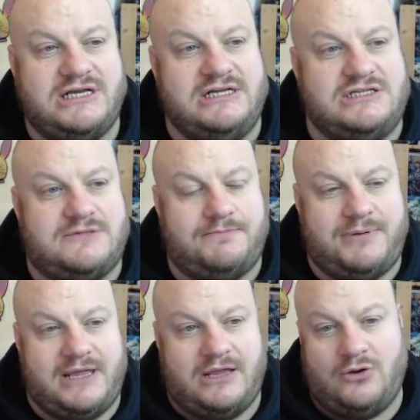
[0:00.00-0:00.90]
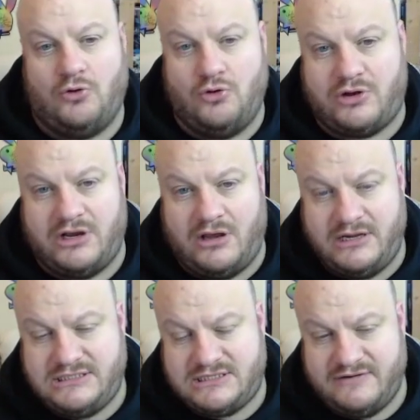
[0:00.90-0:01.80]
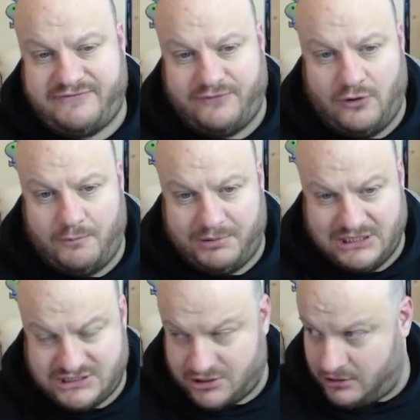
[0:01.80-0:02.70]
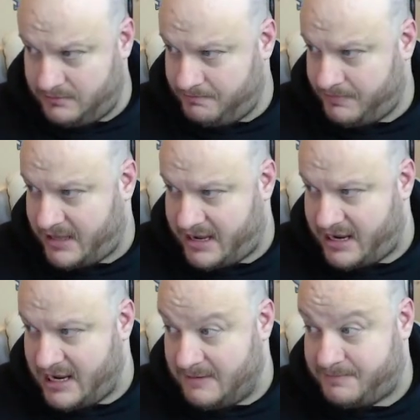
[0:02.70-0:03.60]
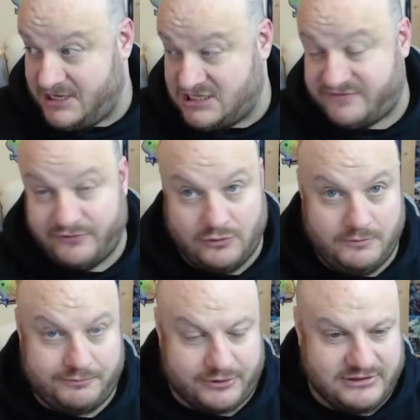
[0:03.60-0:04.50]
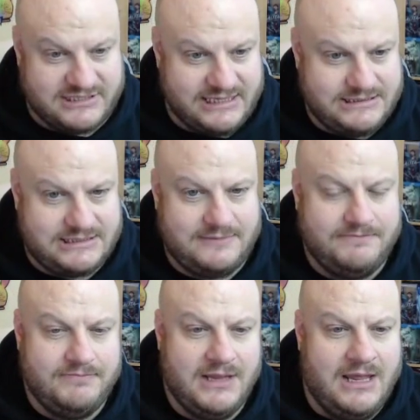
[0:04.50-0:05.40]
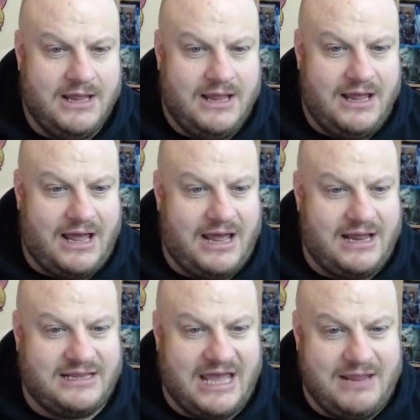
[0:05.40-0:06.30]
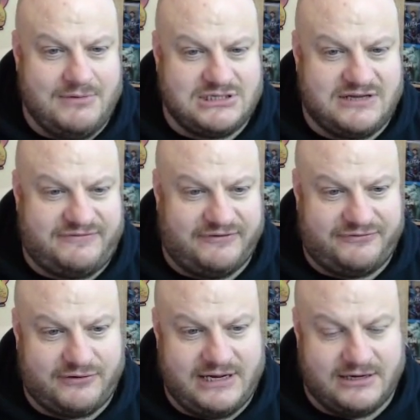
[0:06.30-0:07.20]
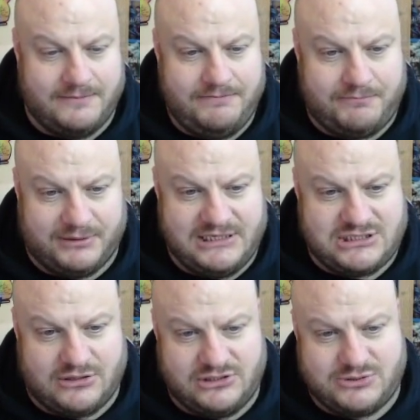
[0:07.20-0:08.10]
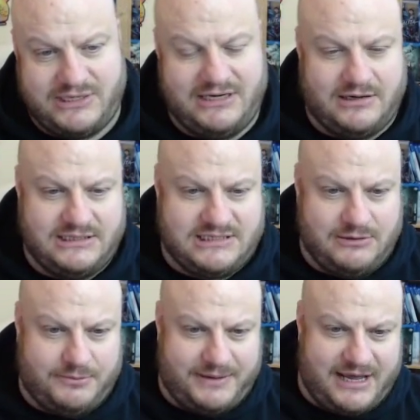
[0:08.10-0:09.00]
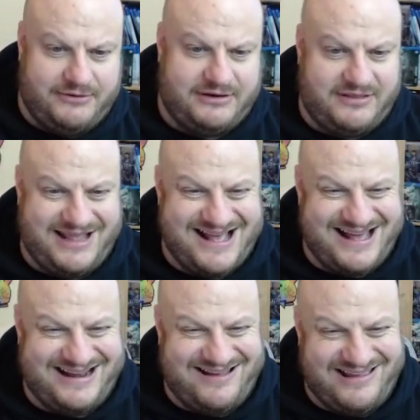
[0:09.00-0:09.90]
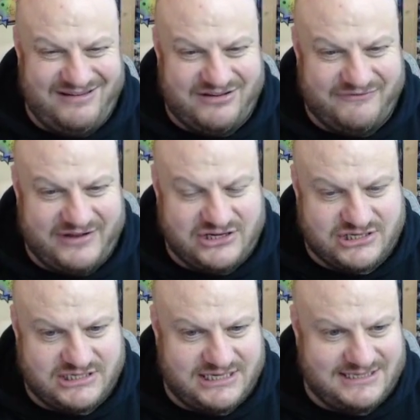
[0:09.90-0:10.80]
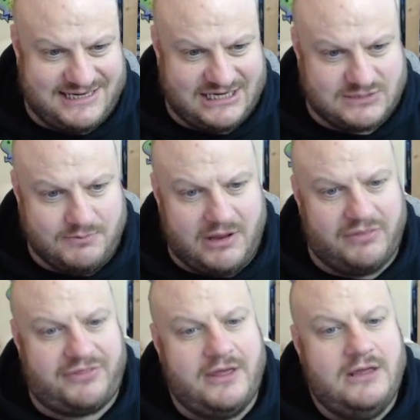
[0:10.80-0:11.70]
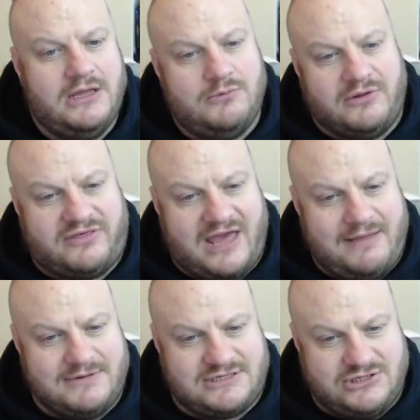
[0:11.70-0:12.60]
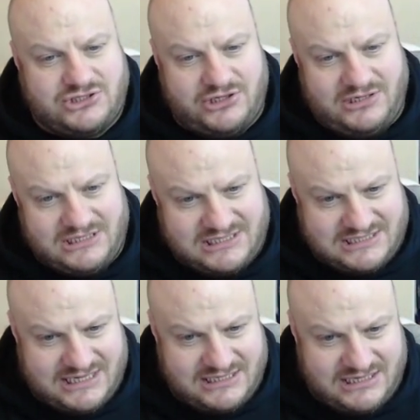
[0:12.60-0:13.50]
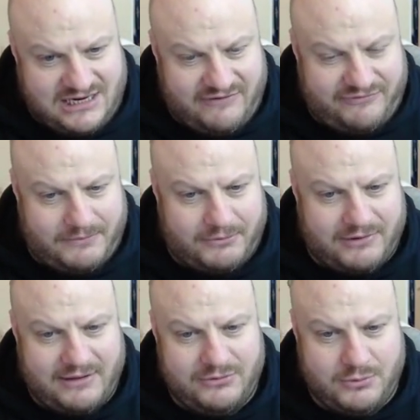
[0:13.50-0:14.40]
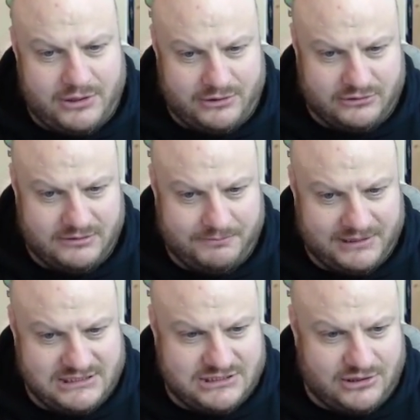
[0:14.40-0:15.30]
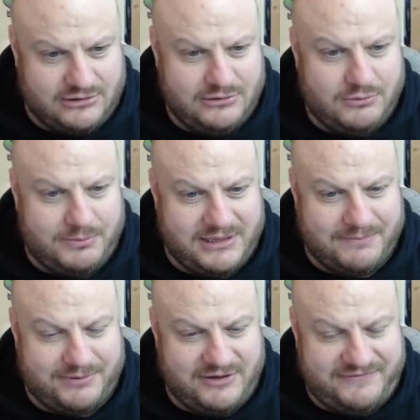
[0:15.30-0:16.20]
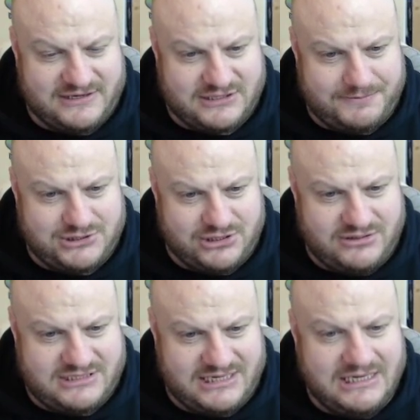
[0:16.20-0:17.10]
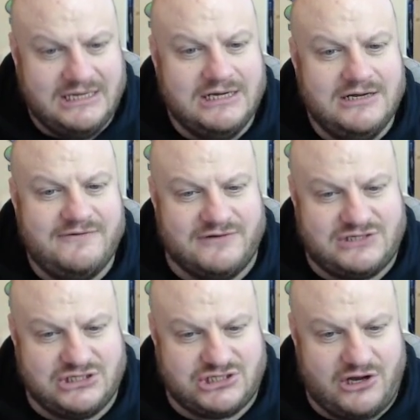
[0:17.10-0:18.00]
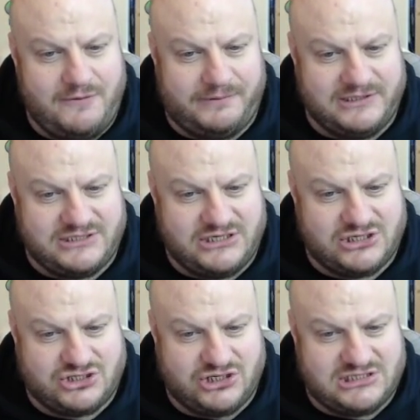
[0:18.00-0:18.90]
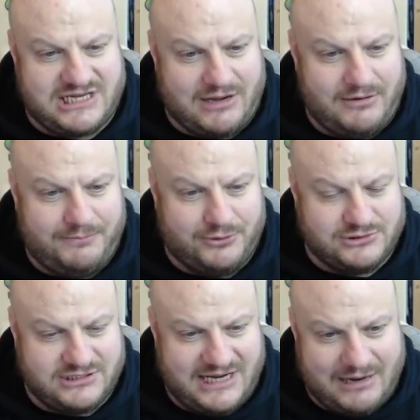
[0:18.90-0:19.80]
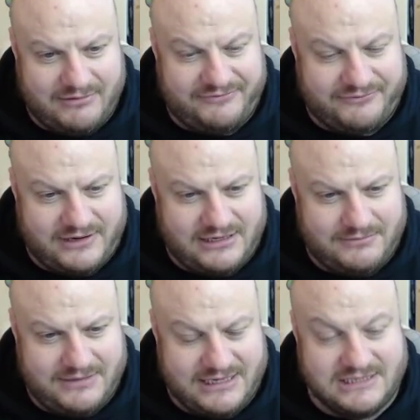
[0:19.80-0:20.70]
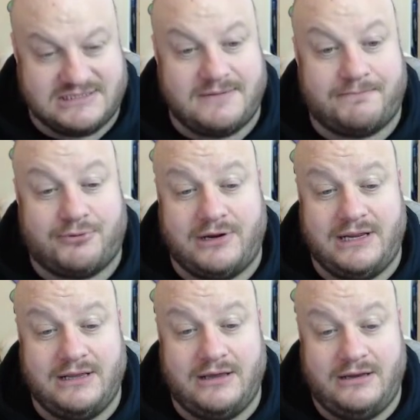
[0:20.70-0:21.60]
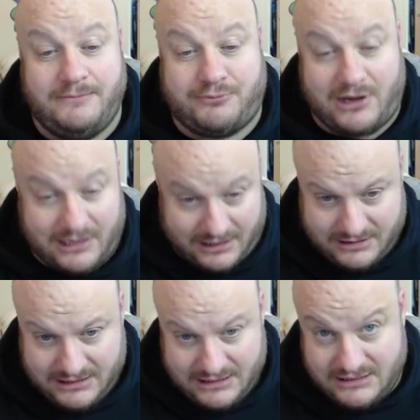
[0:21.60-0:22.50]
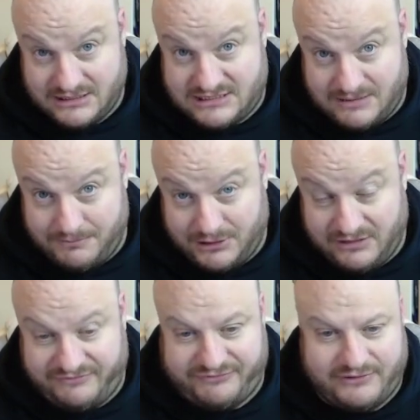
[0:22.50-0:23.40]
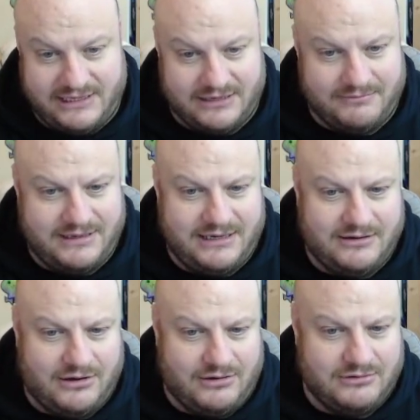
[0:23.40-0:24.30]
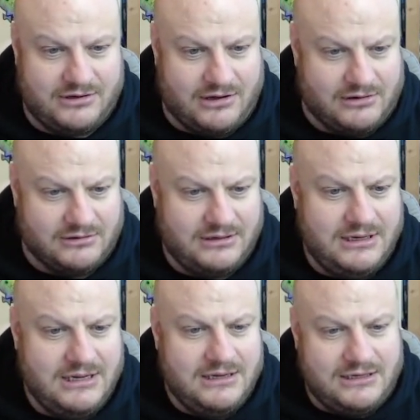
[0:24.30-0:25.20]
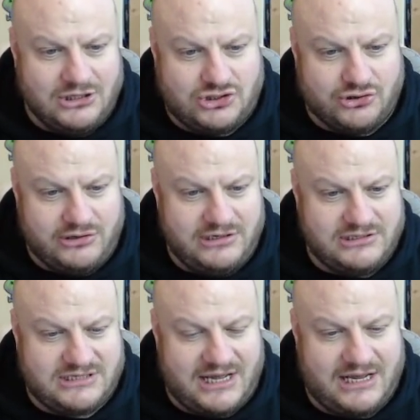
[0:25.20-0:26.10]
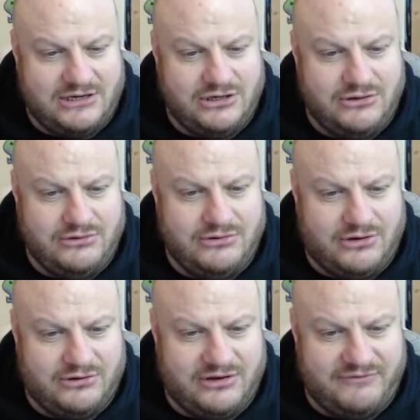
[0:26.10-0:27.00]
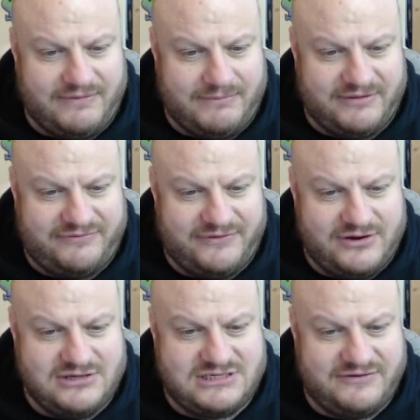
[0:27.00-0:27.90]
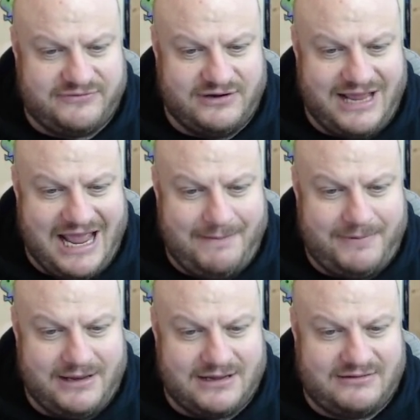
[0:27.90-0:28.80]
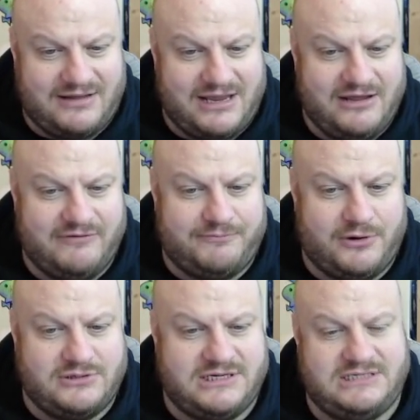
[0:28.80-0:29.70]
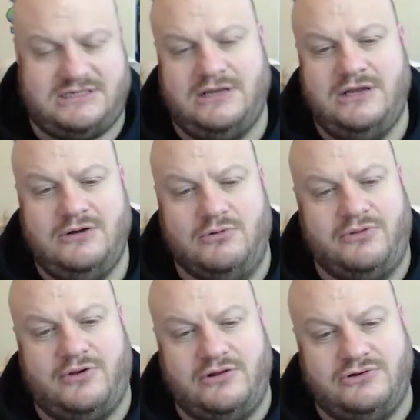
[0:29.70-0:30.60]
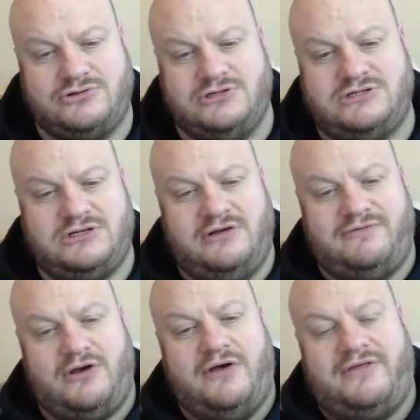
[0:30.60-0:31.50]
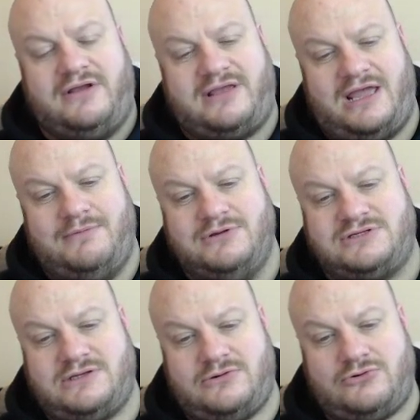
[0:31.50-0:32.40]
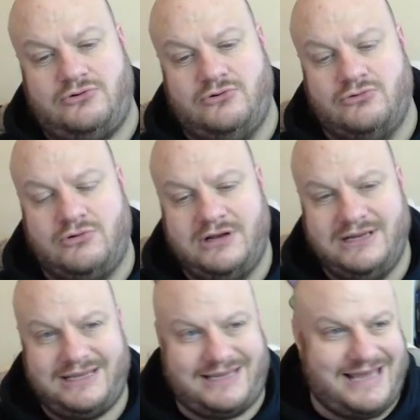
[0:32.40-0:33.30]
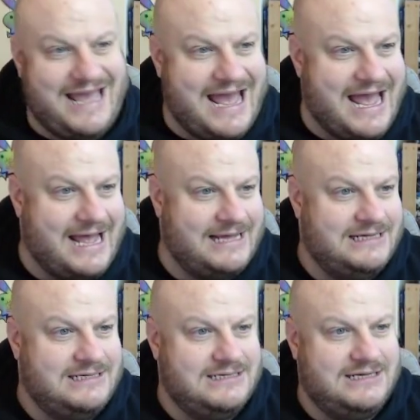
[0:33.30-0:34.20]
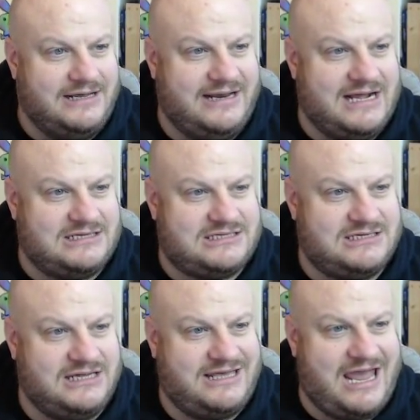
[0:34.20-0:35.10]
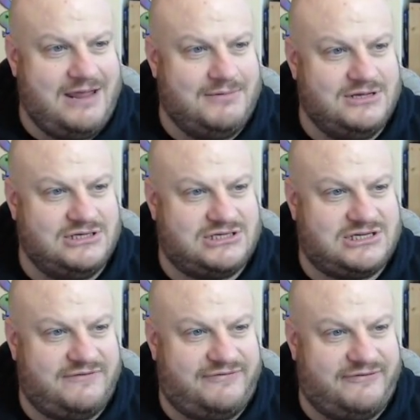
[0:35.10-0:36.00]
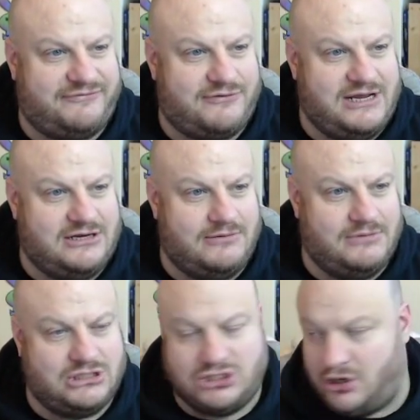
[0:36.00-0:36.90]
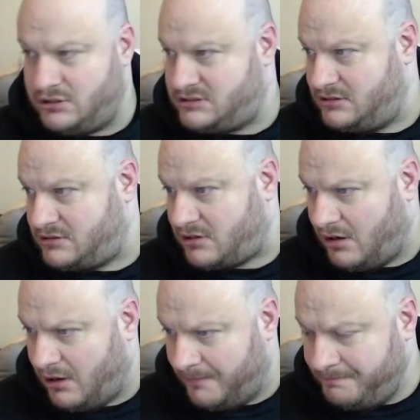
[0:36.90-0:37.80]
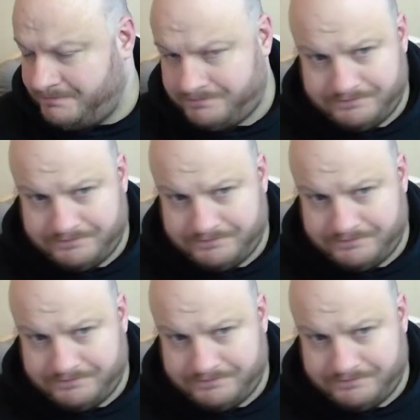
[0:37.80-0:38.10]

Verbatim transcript: is being organised for BlizzCon, a peaceful protest. Uh, Gamers for Freedom. BlizzCon 2019 will be held at the Anaheim Convention Center next month, with gamers and journalists attending from around the world. BlizzCon will be the perfect opportunity for us to show Blizzard just how important our freedom is. Bring an umbrella, the symbol of freedom in Hong Kong, and join us at noon on November the 1st for an epic day of protest with hundreds of other gamers who care and that's gamersforfreedom.com.